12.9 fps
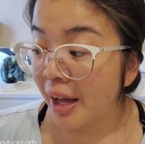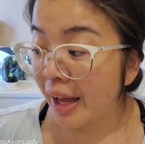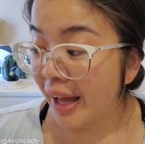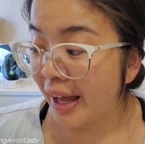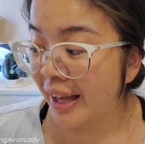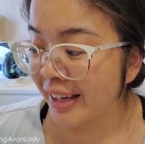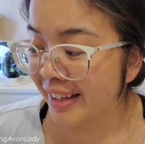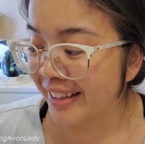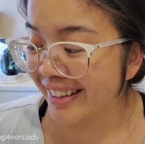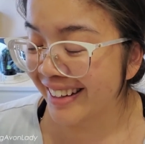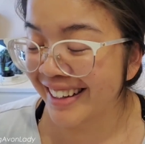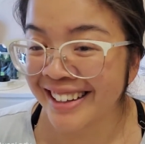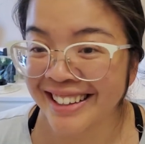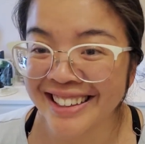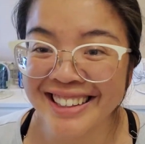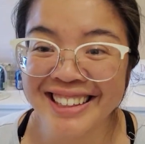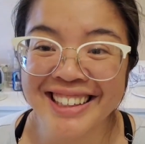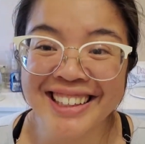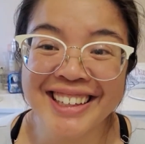And
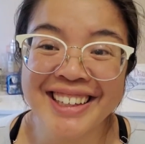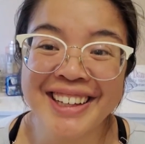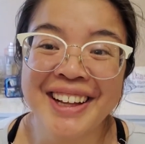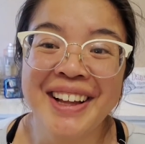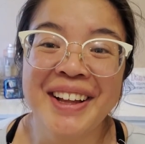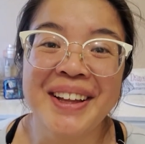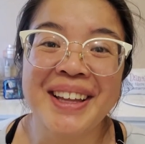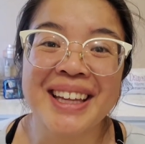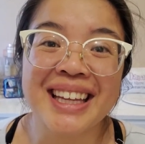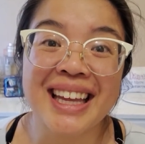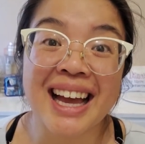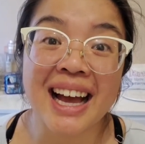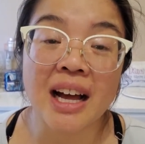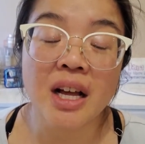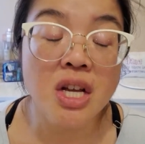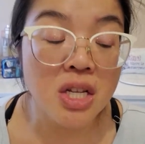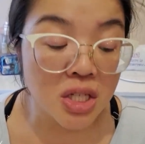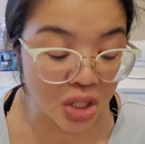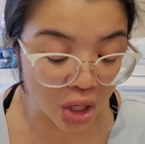yeah,
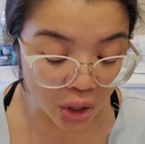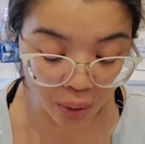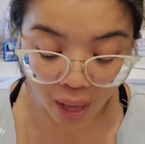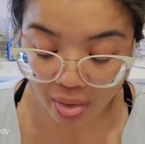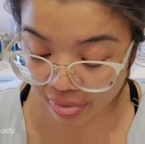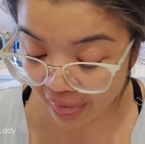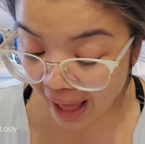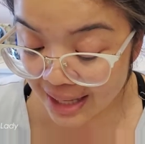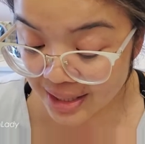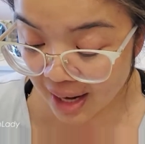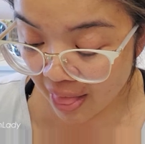so that.